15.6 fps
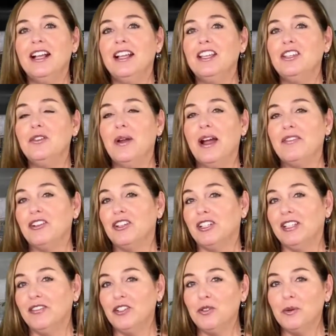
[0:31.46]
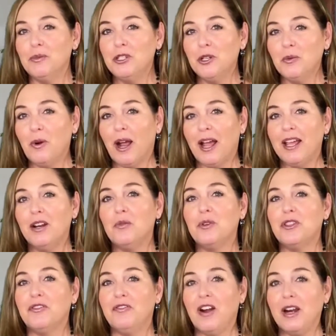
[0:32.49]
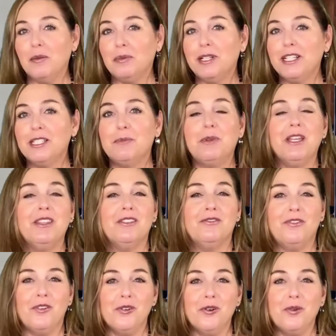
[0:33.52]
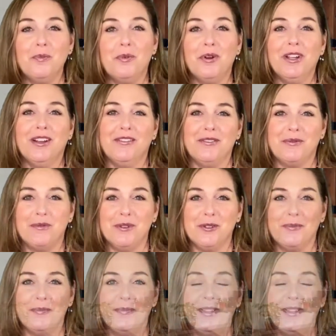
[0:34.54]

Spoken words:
you have your living room to your right with the fireplace being the focal point of the room.